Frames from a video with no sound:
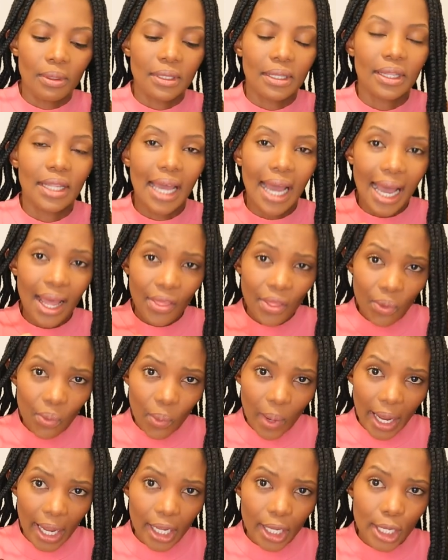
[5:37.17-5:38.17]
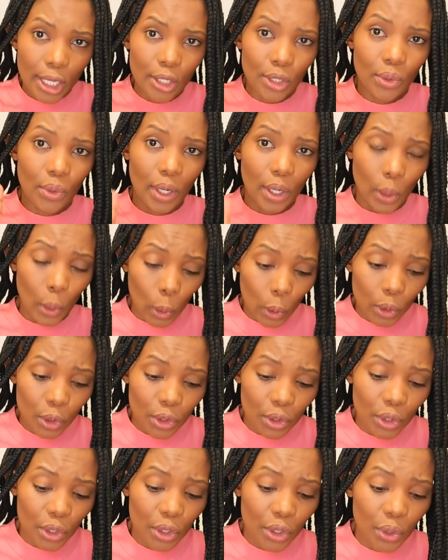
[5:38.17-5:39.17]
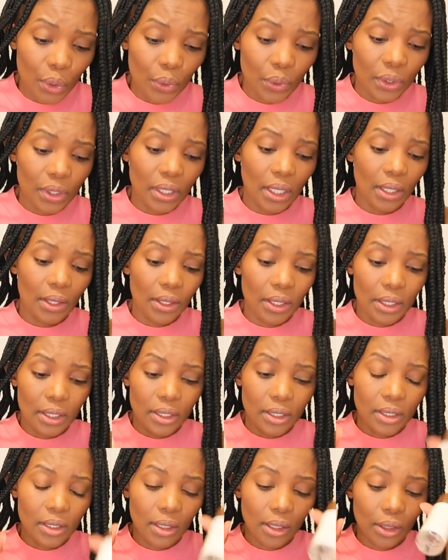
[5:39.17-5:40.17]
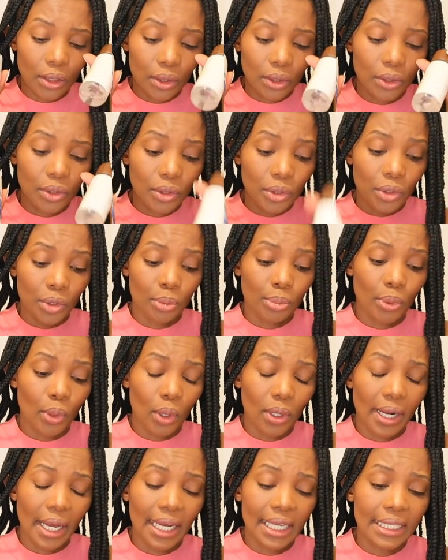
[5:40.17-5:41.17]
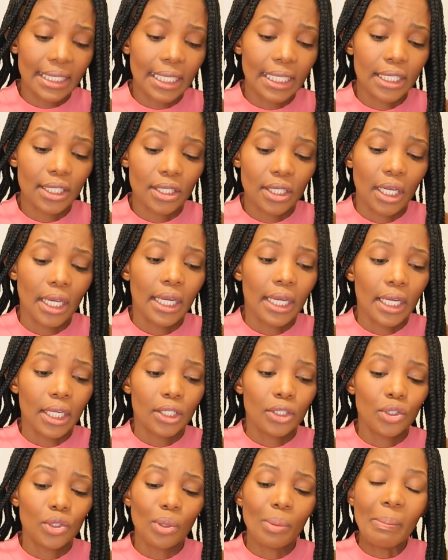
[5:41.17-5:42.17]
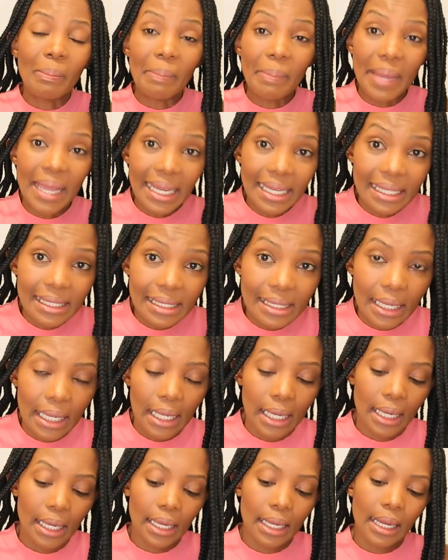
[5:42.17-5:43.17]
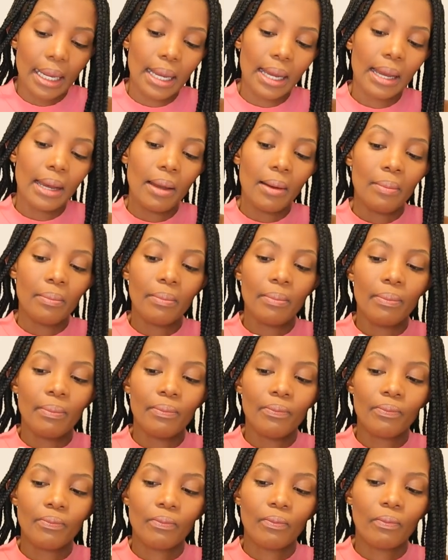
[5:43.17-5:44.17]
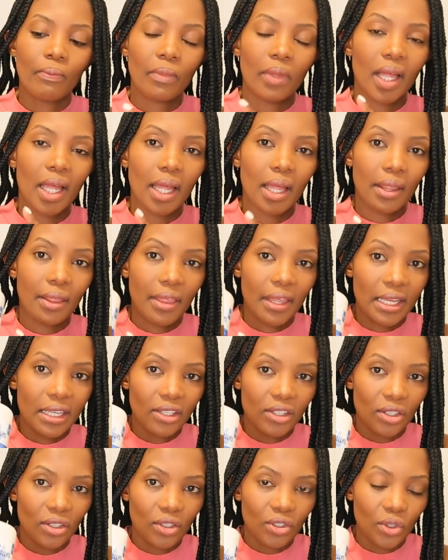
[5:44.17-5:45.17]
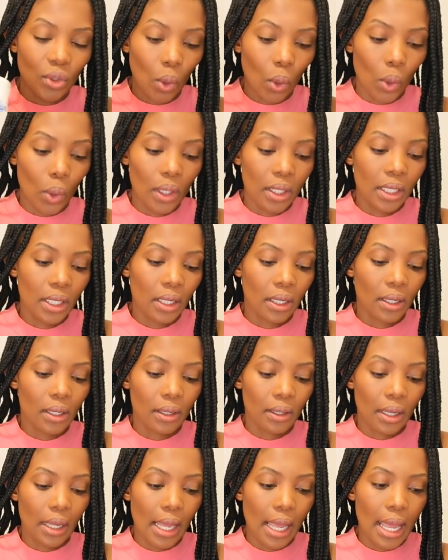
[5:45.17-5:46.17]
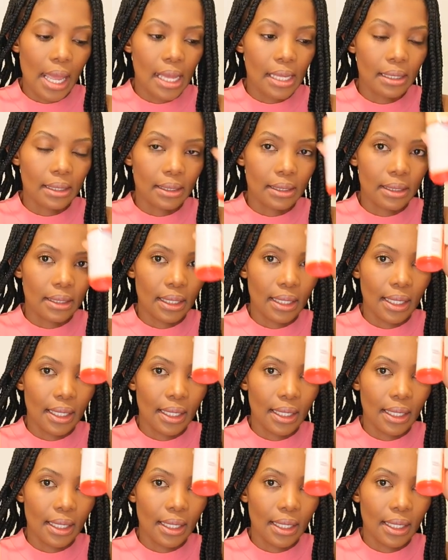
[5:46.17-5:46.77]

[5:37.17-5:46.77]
The other way you can also use these two products is to mix um, this Dawn and